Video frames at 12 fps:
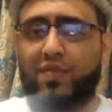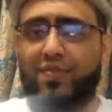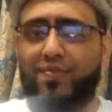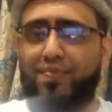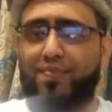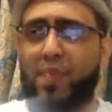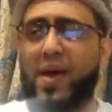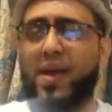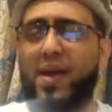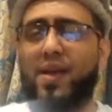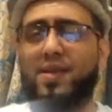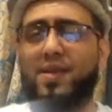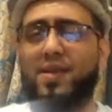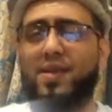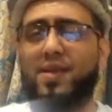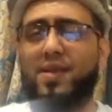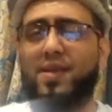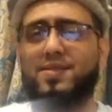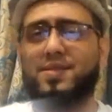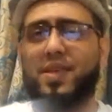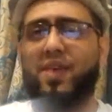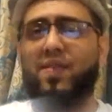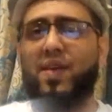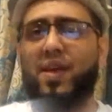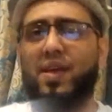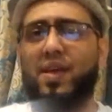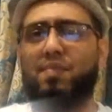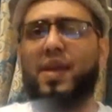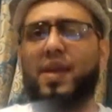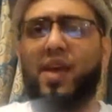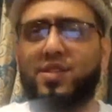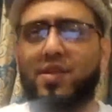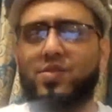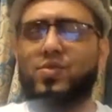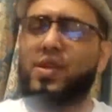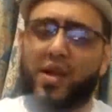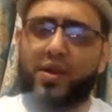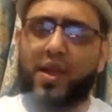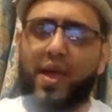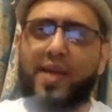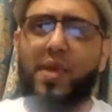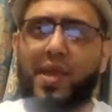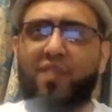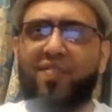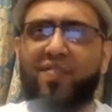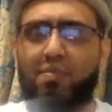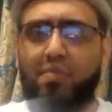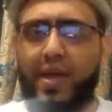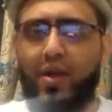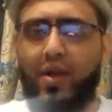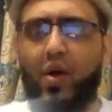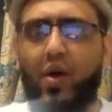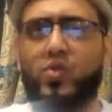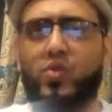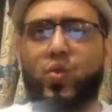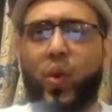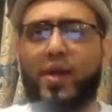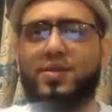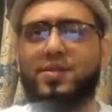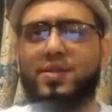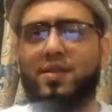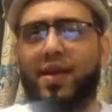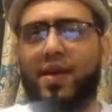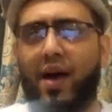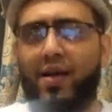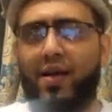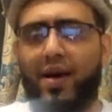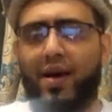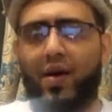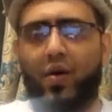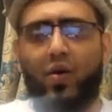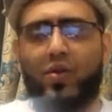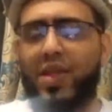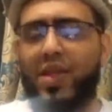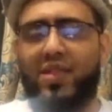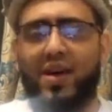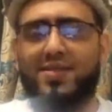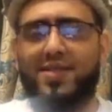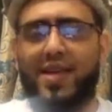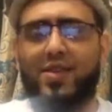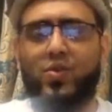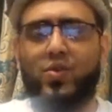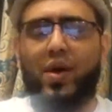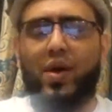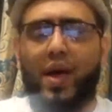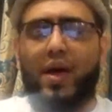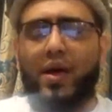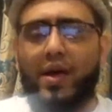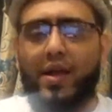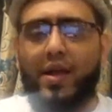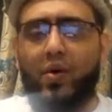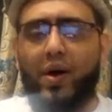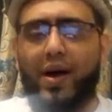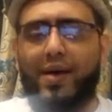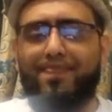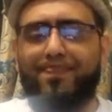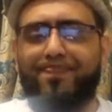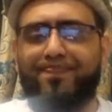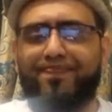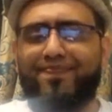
of parents giving medication to their children as a means of a meal or to quench their hunger or their thirst and to,